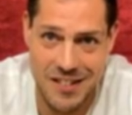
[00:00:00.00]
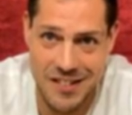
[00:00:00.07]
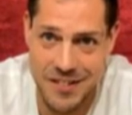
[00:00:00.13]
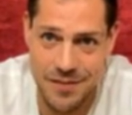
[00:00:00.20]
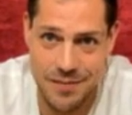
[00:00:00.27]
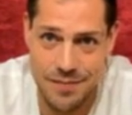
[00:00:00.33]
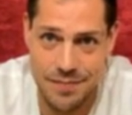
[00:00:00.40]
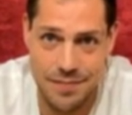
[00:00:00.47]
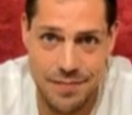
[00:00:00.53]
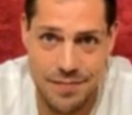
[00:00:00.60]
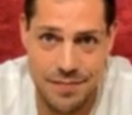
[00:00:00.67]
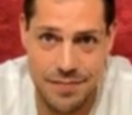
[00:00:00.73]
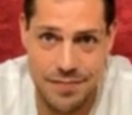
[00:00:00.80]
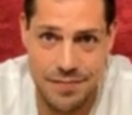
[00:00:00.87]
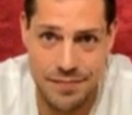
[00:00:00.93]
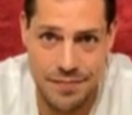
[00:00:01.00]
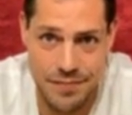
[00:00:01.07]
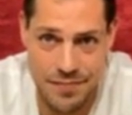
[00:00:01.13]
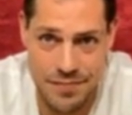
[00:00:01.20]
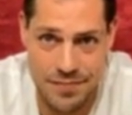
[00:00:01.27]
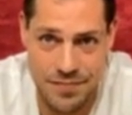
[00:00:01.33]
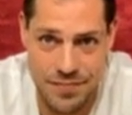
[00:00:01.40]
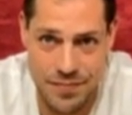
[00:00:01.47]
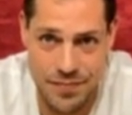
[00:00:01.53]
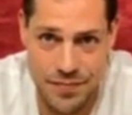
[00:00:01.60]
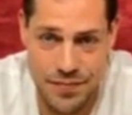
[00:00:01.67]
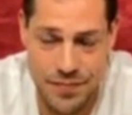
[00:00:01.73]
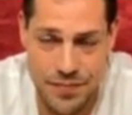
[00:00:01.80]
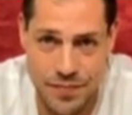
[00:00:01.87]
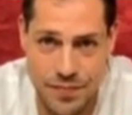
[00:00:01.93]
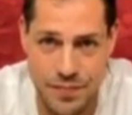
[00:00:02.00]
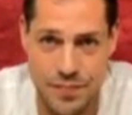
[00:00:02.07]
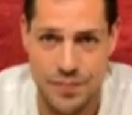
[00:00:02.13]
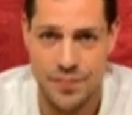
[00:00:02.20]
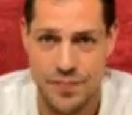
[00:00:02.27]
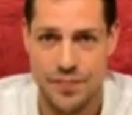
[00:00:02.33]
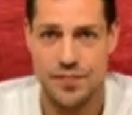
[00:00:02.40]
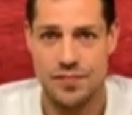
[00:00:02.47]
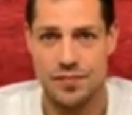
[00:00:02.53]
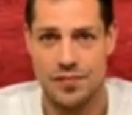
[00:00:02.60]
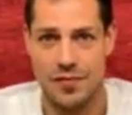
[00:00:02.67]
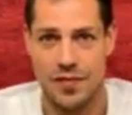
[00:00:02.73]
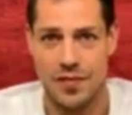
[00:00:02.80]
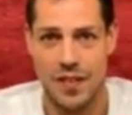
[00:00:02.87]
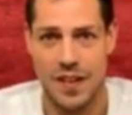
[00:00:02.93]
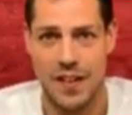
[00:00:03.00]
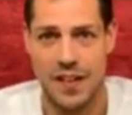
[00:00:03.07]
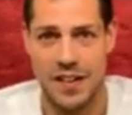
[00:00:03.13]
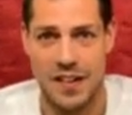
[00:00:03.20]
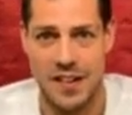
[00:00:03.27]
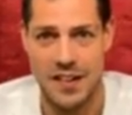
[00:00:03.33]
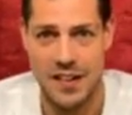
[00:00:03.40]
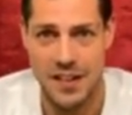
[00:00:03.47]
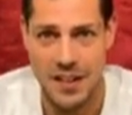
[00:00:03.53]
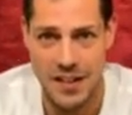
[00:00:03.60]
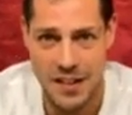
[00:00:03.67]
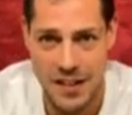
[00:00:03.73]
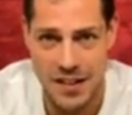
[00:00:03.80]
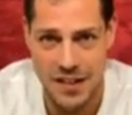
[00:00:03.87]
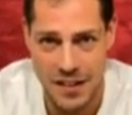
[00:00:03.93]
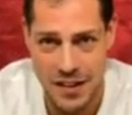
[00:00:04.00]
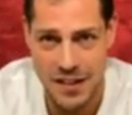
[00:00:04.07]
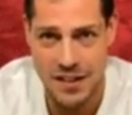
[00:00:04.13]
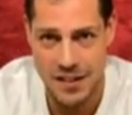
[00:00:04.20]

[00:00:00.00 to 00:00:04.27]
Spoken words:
(not speaking)